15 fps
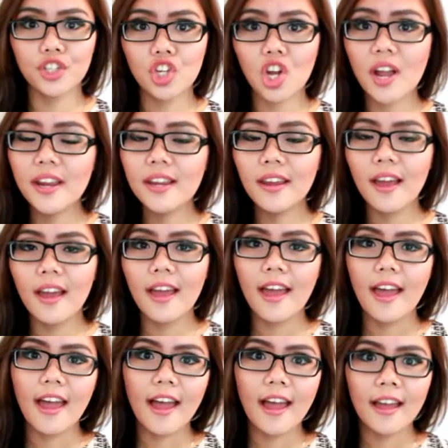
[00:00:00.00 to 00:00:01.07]
the shine,
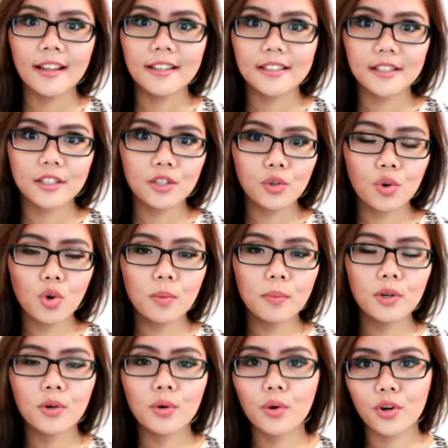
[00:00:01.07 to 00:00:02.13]
and the
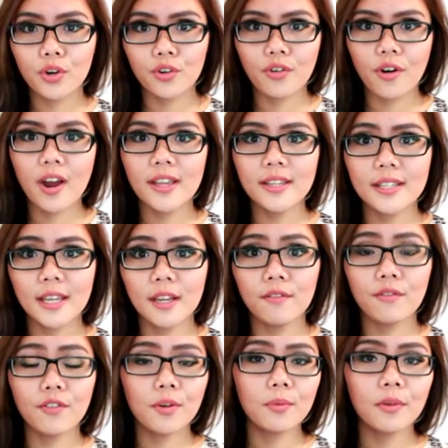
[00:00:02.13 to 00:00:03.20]
normal or dry
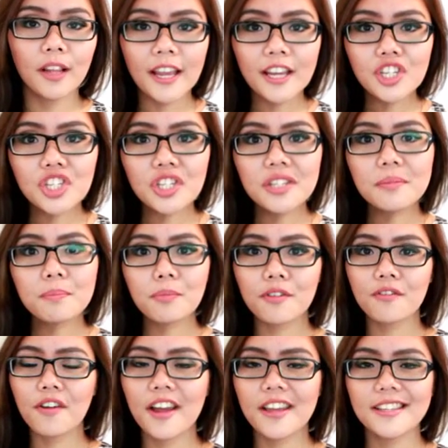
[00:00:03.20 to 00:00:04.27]
skin formulation
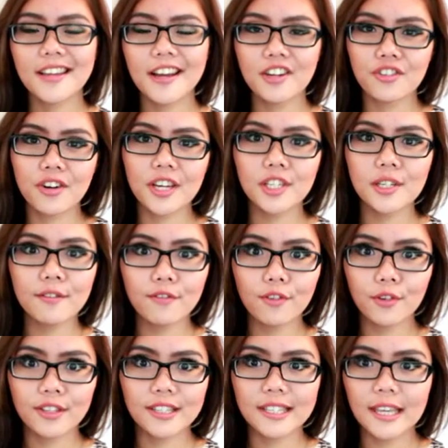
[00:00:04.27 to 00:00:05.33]
provides hydration
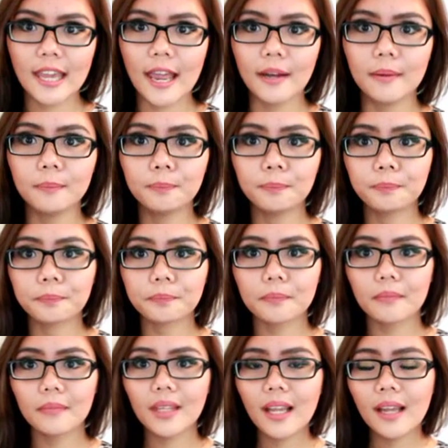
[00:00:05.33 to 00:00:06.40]
for the skin.
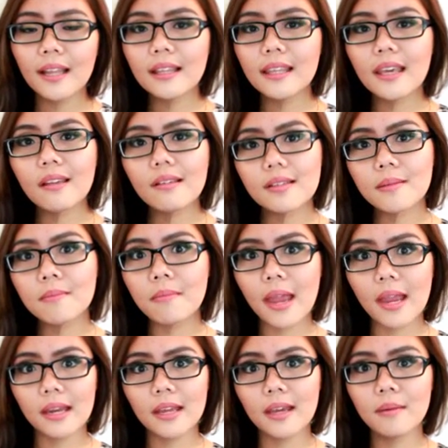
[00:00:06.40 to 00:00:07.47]
It gives a
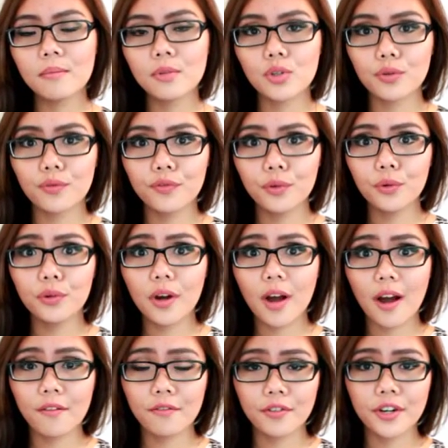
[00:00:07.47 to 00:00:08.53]
medium to full
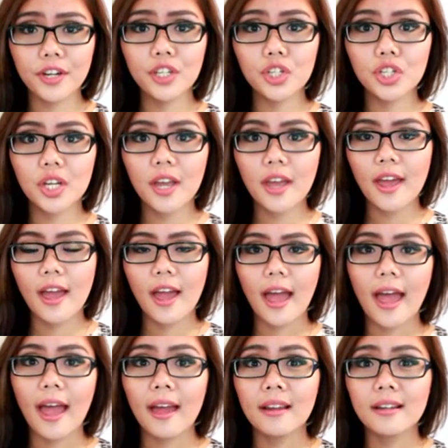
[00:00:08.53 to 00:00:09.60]
coverage,
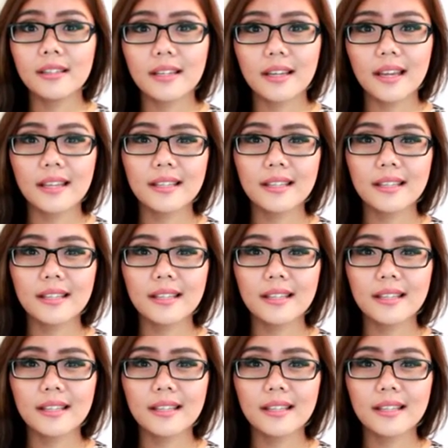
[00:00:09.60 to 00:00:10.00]
and